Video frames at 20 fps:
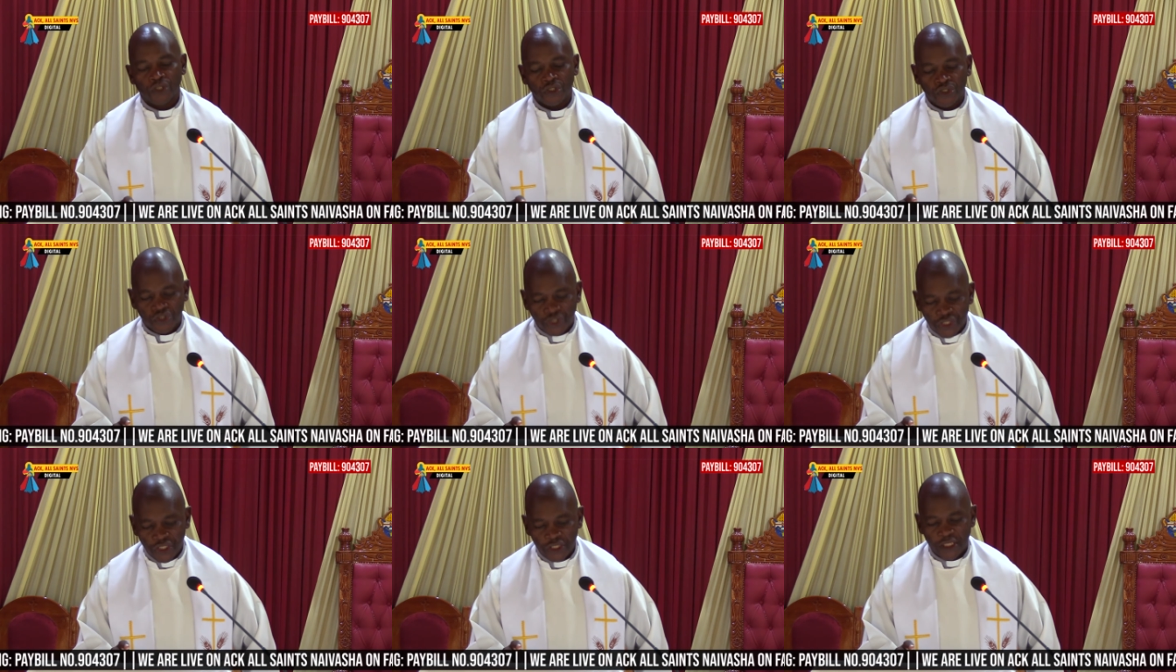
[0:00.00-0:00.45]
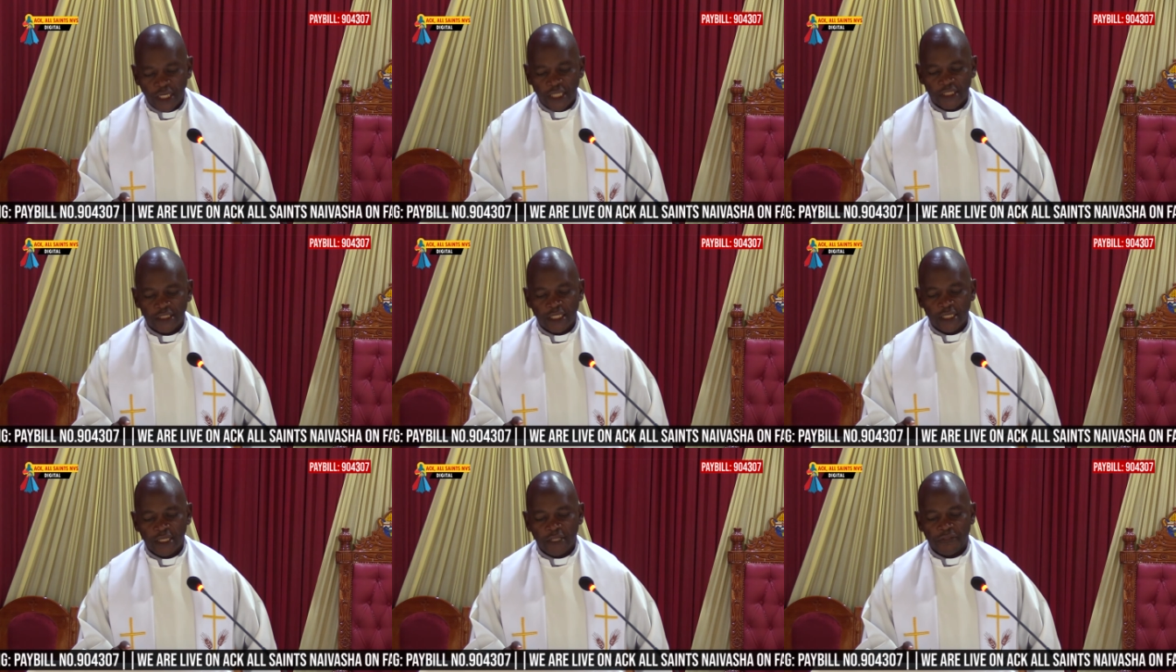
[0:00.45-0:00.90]

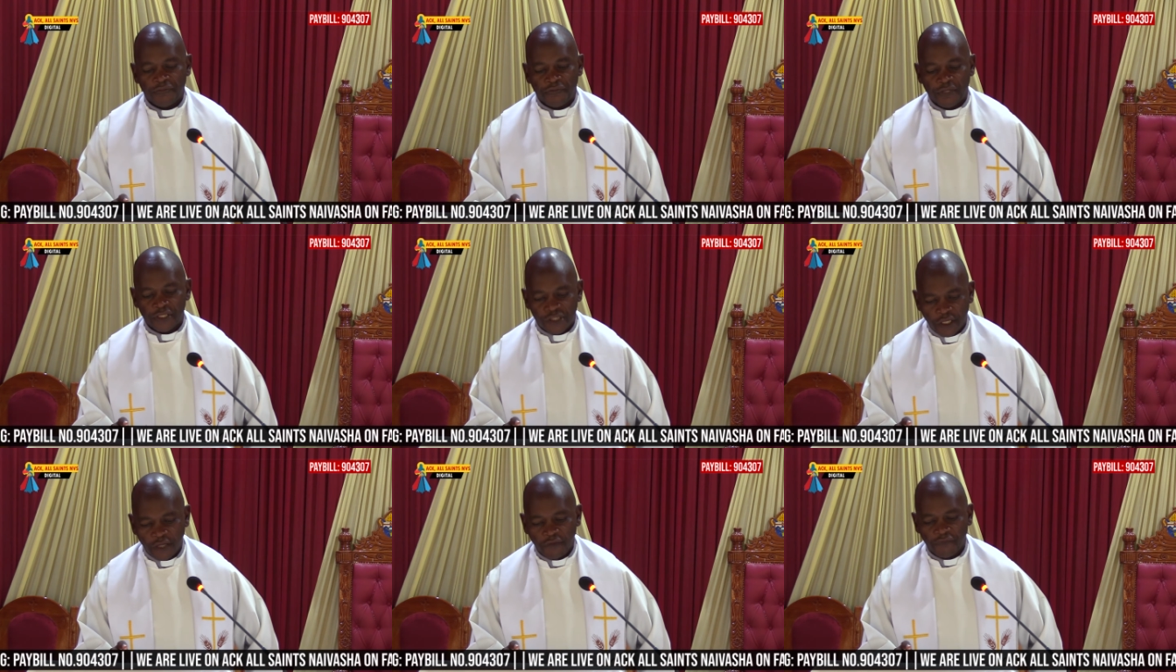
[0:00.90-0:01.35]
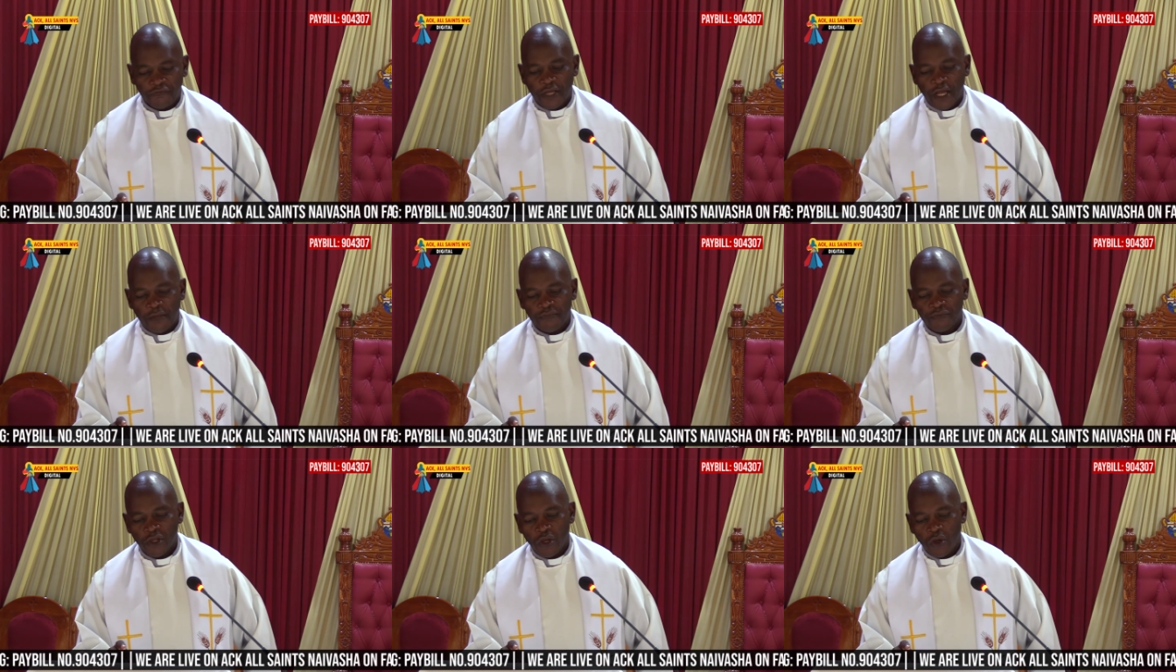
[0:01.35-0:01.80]
Jesus, the
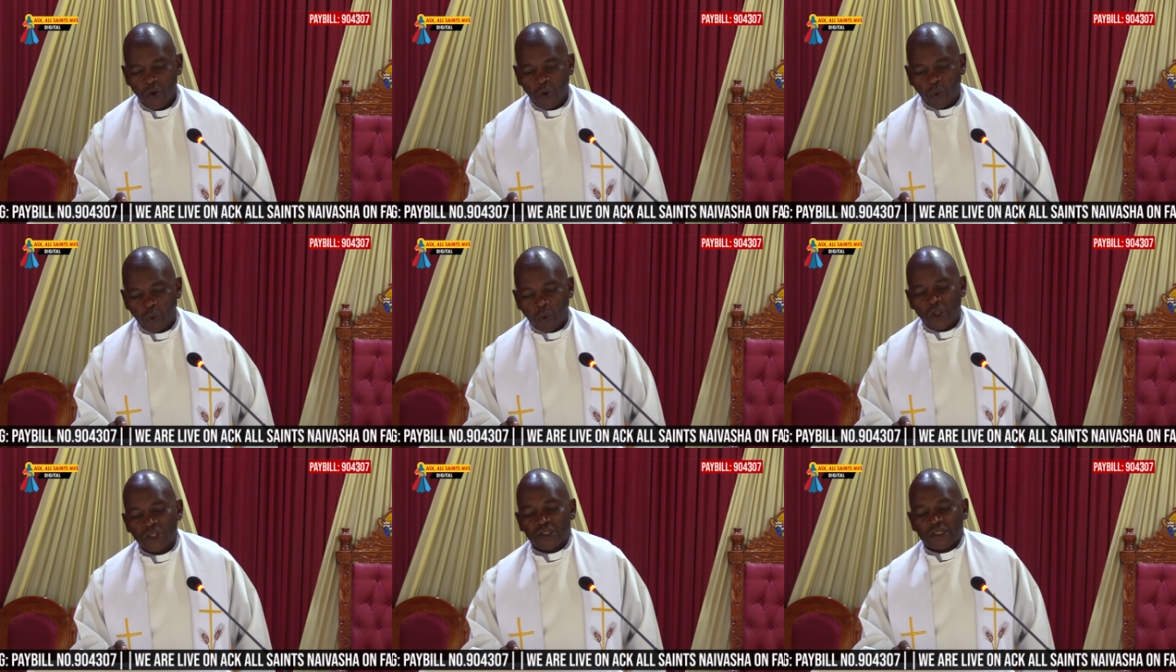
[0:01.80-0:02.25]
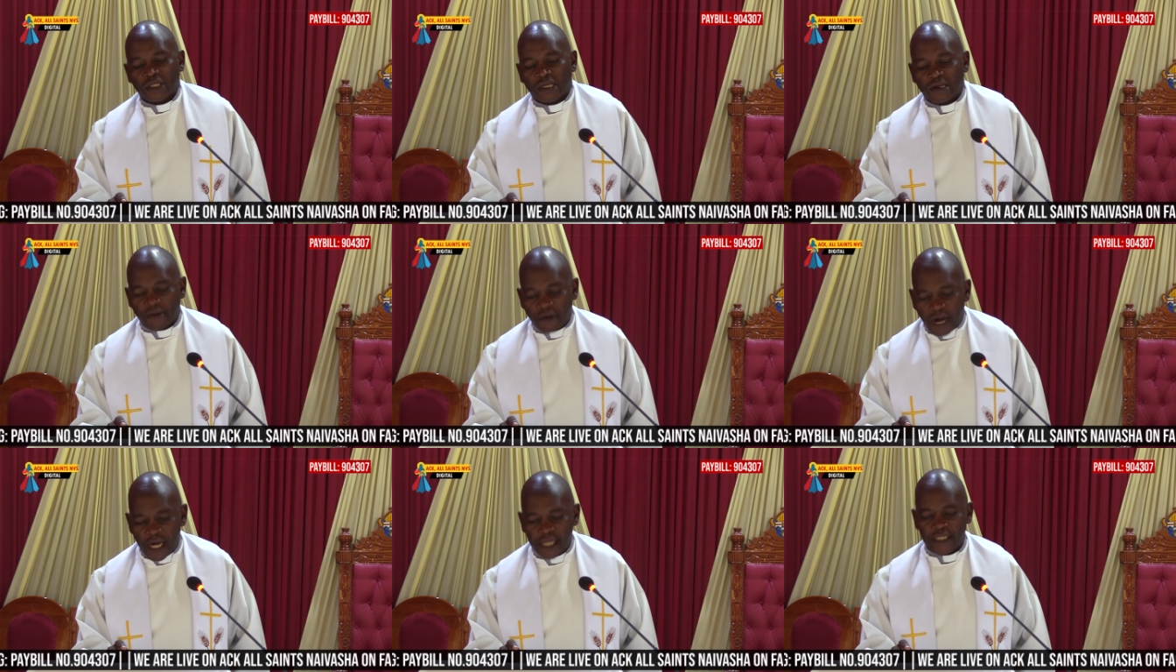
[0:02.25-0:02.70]
Savior, was
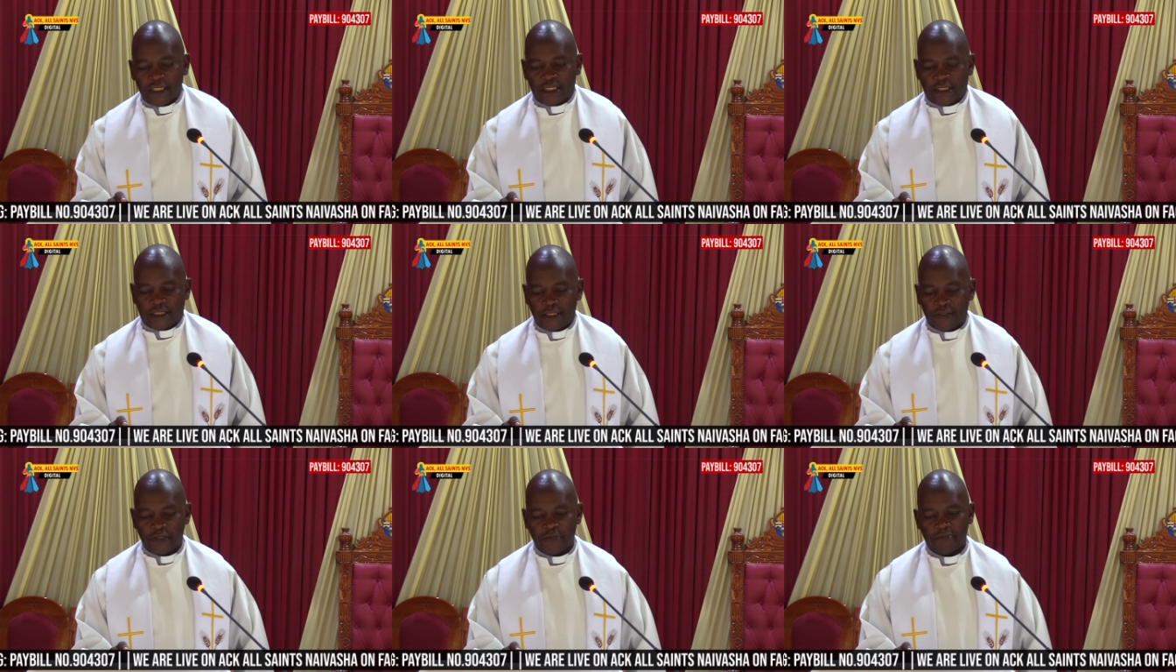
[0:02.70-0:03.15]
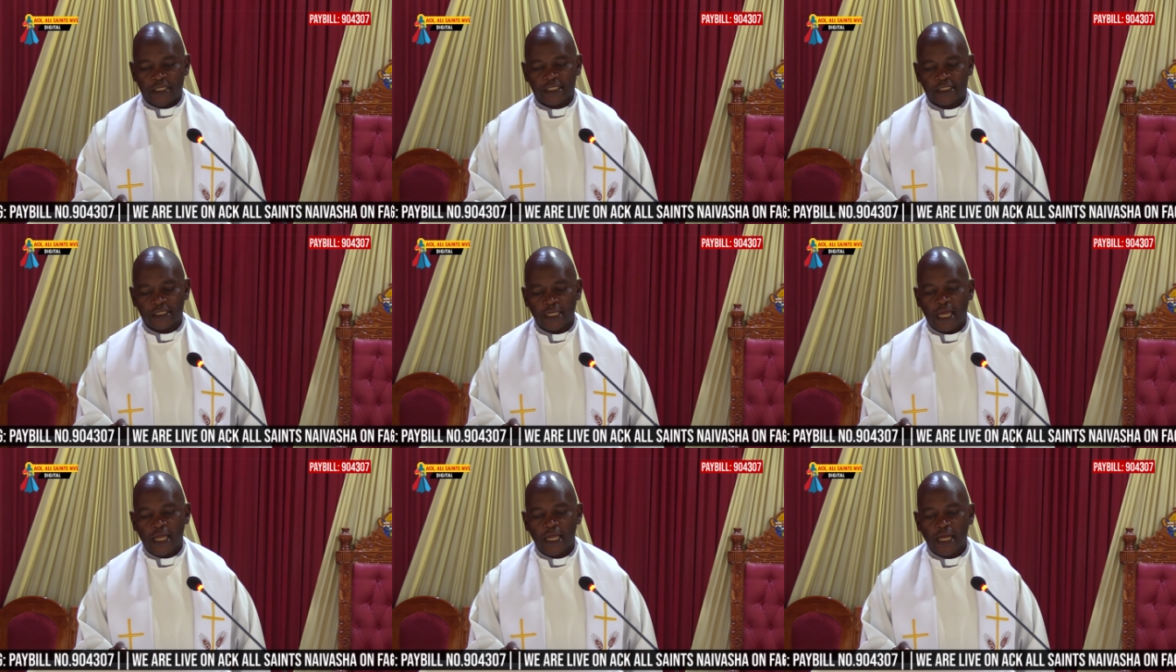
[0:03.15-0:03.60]
Christ the
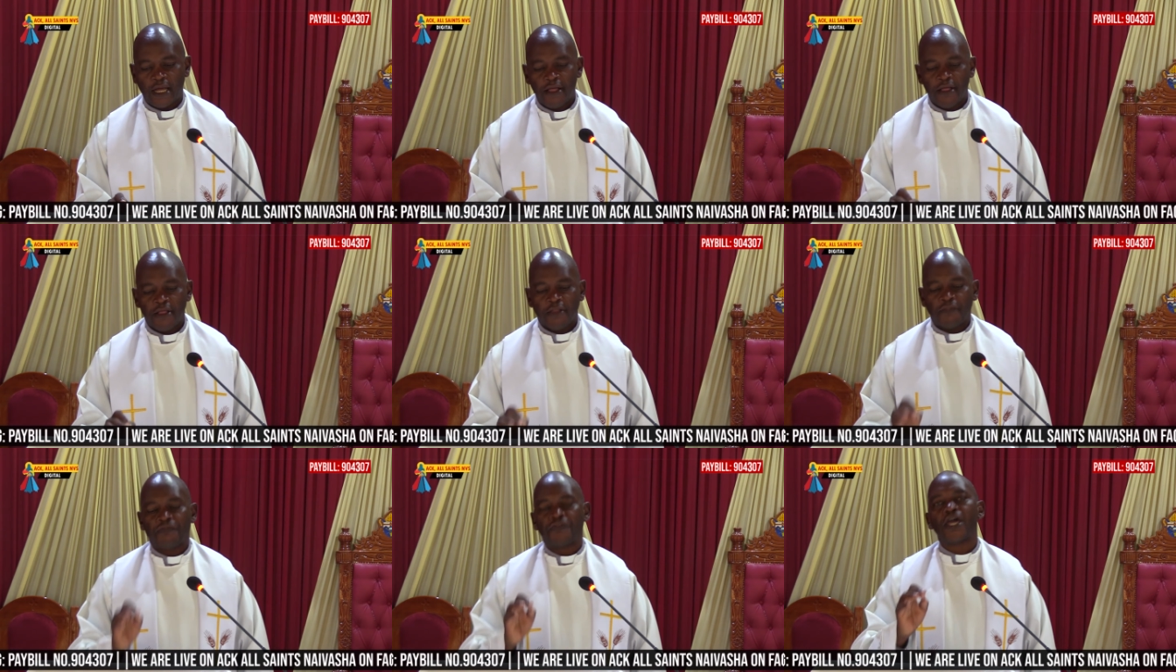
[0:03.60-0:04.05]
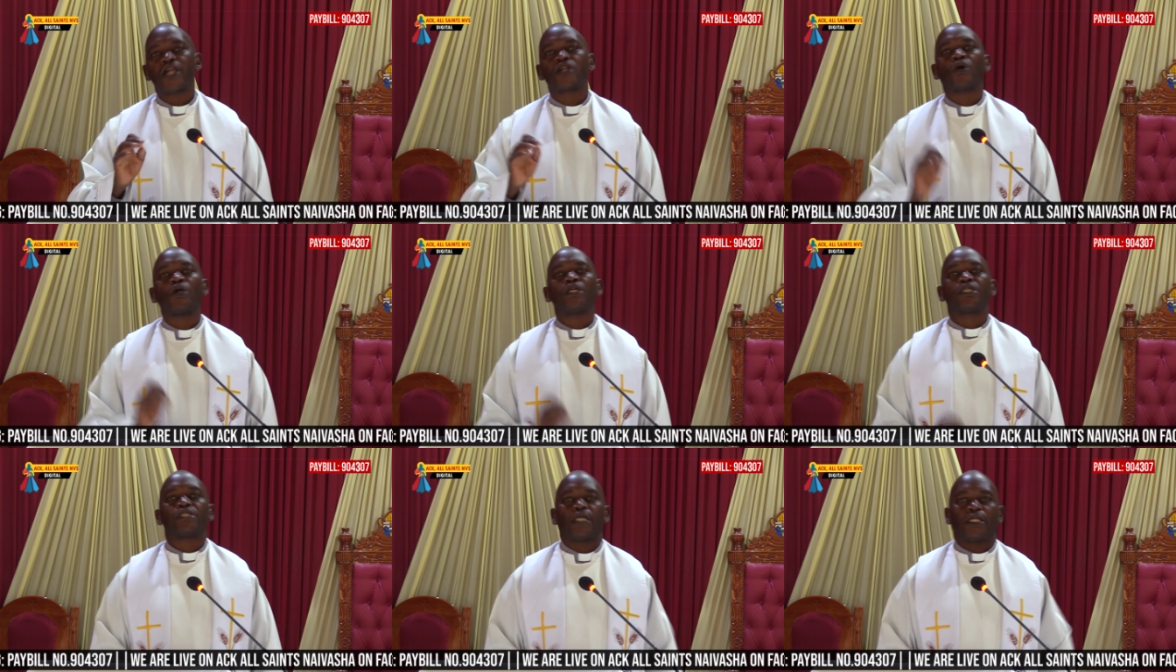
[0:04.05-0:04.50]
Messiah, the
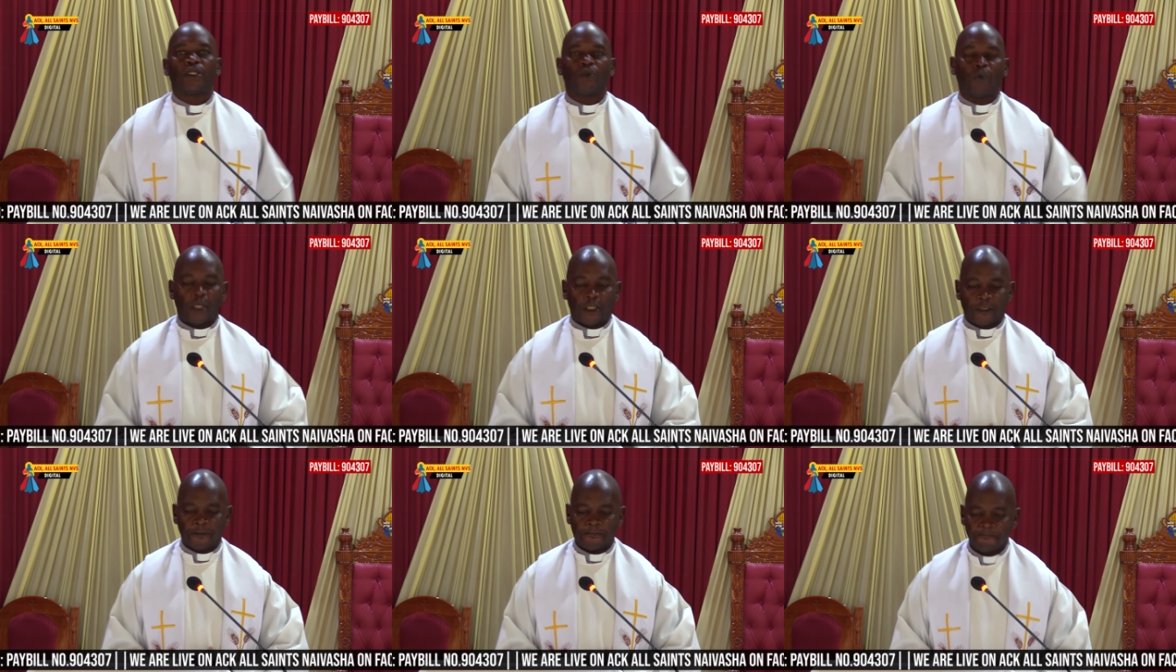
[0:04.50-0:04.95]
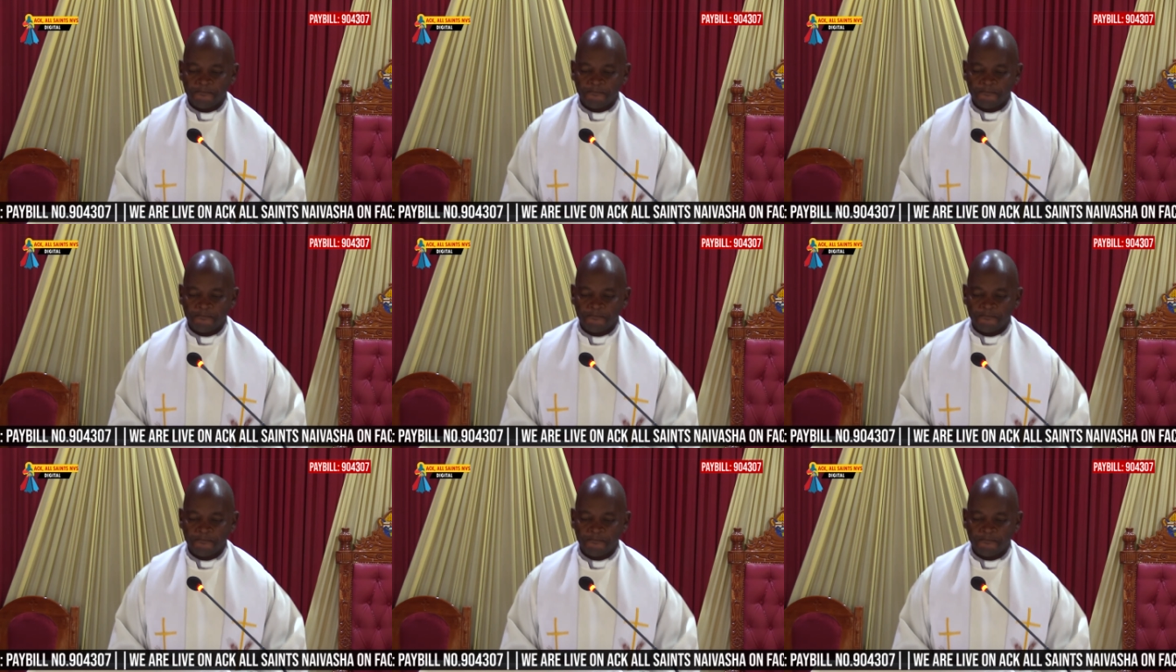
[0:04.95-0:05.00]
anointed one.